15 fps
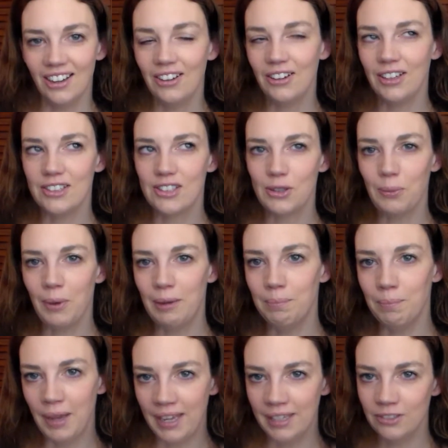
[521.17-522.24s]
Okay, so
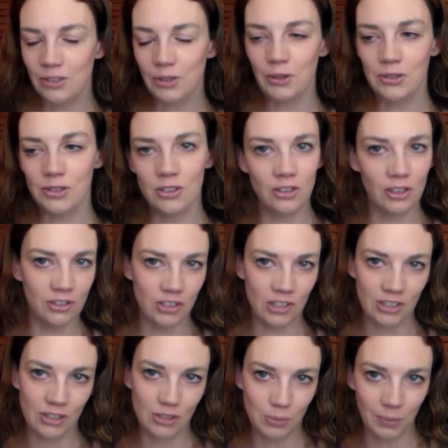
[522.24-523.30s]
when Ben talks to John
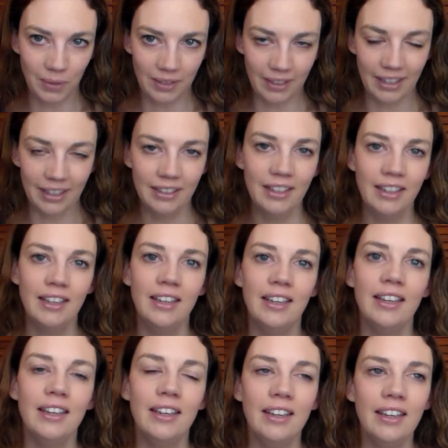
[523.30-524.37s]
Justice Wheeler,
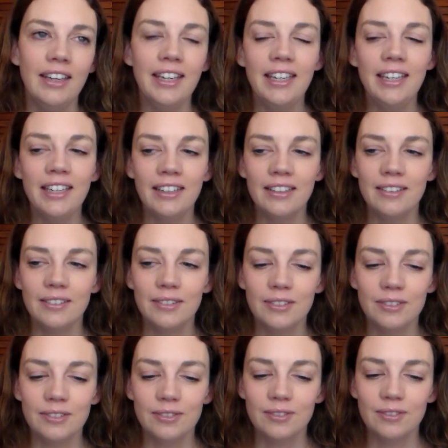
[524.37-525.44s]
he
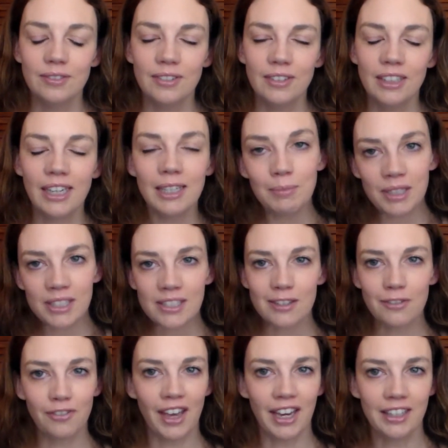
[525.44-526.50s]
admits
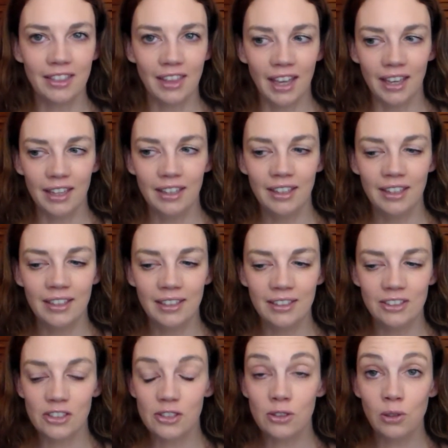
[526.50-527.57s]
the fact that
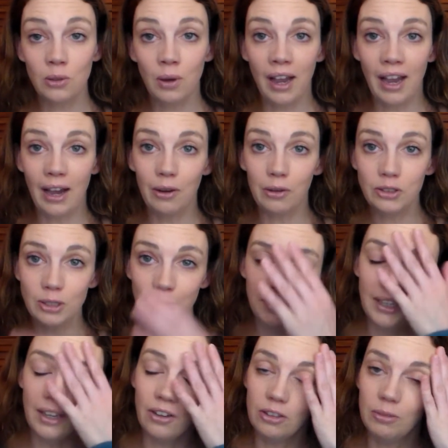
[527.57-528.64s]
he doesn't know how to
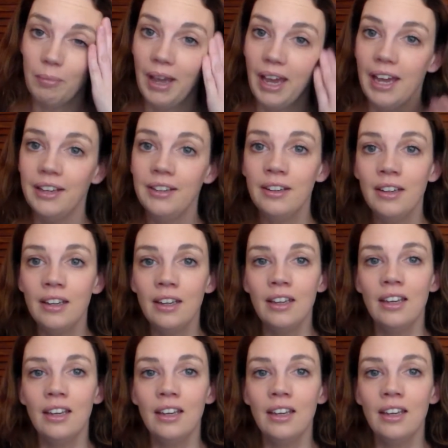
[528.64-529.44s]
be a good man,